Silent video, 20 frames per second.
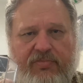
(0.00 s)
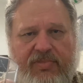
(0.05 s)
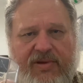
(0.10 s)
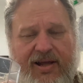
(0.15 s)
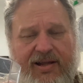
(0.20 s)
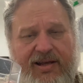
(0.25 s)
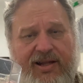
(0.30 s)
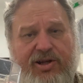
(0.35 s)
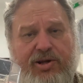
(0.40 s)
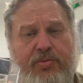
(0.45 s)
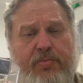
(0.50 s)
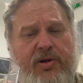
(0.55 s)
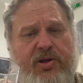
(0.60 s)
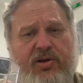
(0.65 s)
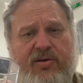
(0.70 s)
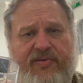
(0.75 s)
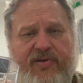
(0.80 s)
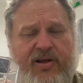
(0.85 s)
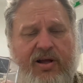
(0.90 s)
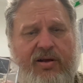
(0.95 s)
A little bit
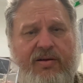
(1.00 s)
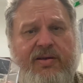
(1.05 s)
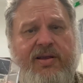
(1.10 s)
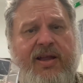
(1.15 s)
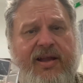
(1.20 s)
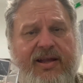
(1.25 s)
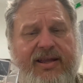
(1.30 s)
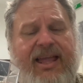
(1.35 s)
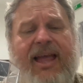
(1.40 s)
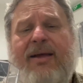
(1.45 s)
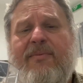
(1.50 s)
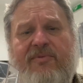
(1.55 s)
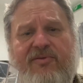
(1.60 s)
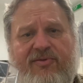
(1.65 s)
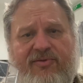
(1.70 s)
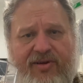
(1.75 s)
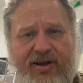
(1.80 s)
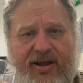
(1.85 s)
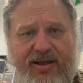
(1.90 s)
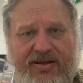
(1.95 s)
of a
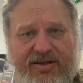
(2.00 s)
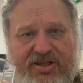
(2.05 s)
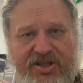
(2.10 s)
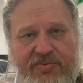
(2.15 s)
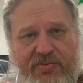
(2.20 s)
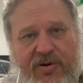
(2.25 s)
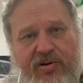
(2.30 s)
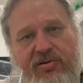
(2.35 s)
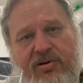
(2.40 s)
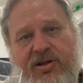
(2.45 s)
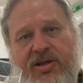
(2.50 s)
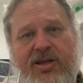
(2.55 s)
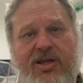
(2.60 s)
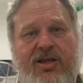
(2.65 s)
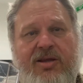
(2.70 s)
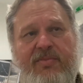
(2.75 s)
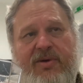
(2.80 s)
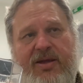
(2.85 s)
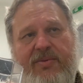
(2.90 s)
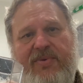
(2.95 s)
campfire smoke.
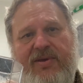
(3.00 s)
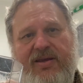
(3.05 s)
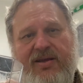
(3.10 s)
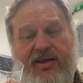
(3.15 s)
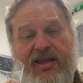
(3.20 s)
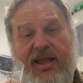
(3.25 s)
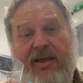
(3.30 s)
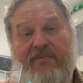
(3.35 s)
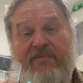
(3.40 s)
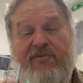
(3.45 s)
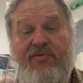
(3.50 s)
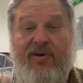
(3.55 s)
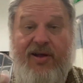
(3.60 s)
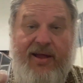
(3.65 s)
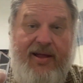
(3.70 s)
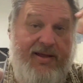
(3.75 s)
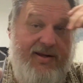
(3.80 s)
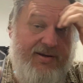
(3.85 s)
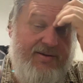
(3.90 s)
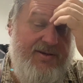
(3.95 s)
Maybe a
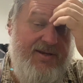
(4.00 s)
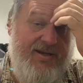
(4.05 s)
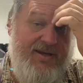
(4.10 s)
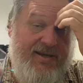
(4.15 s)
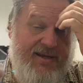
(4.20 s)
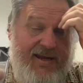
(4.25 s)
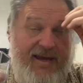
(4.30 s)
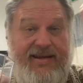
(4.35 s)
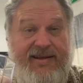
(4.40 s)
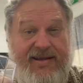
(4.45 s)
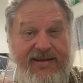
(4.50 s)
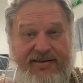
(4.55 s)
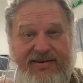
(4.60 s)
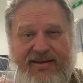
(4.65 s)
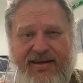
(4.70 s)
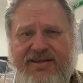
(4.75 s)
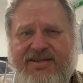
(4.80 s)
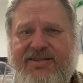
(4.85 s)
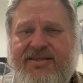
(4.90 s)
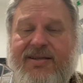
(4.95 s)
campfire in the
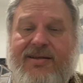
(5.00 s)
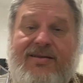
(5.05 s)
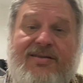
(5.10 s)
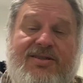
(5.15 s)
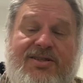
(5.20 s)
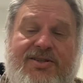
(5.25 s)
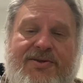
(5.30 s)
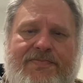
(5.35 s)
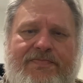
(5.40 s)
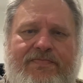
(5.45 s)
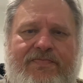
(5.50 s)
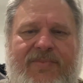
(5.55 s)
distance.